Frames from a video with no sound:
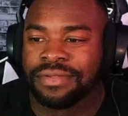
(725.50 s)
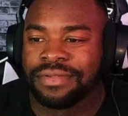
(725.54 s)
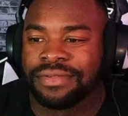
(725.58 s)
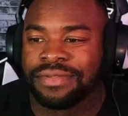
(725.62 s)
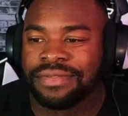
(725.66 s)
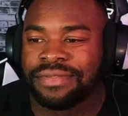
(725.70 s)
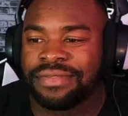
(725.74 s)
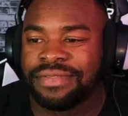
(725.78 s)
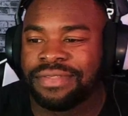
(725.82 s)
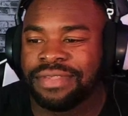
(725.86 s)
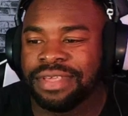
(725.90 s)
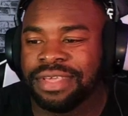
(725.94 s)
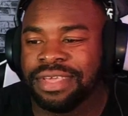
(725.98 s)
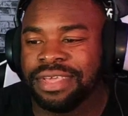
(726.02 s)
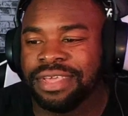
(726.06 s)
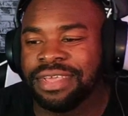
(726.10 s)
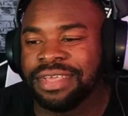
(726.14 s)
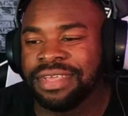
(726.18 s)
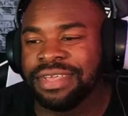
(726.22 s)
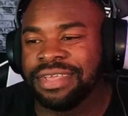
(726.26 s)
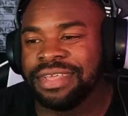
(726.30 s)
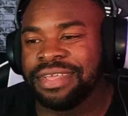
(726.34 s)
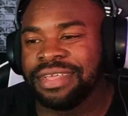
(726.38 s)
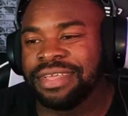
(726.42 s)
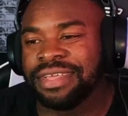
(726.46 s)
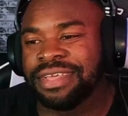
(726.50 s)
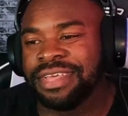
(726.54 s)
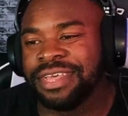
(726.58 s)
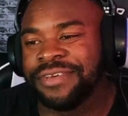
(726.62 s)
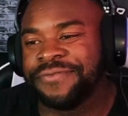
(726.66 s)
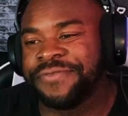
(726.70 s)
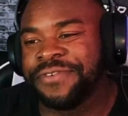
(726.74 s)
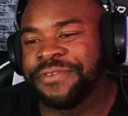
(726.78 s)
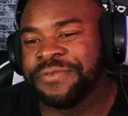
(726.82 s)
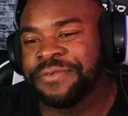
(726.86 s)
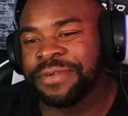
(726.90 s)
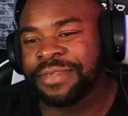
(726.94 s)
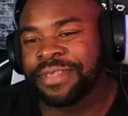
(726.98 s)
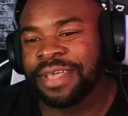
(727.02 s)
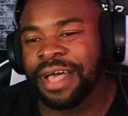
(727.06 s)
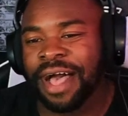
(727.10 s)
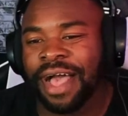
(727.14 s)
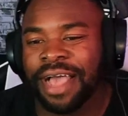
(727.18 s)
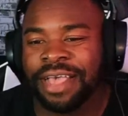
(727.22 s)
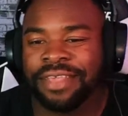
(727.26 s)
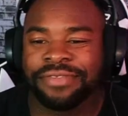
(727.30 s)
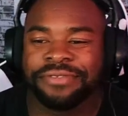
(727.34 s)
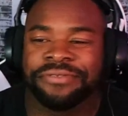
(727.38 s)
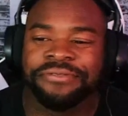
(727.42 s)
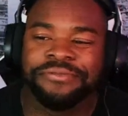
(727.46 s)
See, if it was
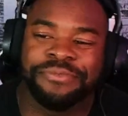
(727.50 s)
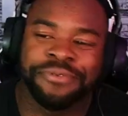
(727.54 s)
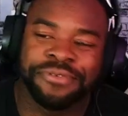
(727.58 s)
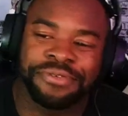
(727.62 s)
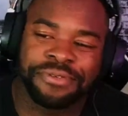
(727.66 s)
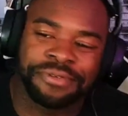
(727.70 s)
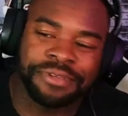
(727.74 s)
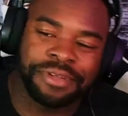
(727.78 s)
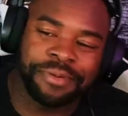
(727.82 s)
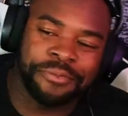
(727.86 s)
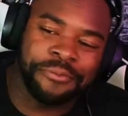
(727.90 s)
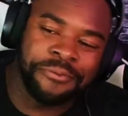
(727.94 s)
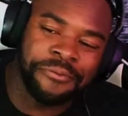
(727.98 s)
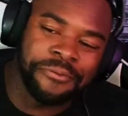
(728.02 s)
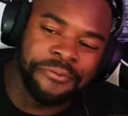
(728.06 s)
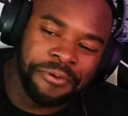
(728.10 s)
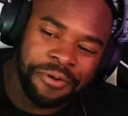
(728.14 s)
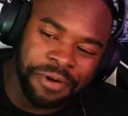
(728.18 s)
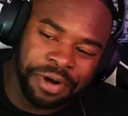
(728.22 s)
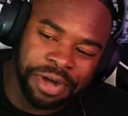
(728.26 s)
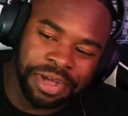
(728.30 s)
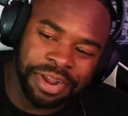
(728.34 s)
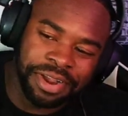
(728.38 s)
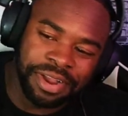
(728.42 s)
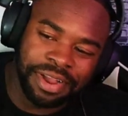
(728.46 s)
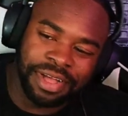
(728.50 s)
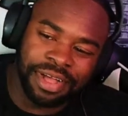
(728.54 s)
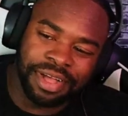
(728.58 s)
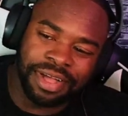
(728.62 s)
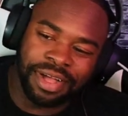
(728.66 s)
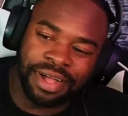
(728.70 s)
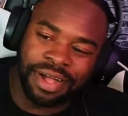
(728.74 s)
High School Musical number one,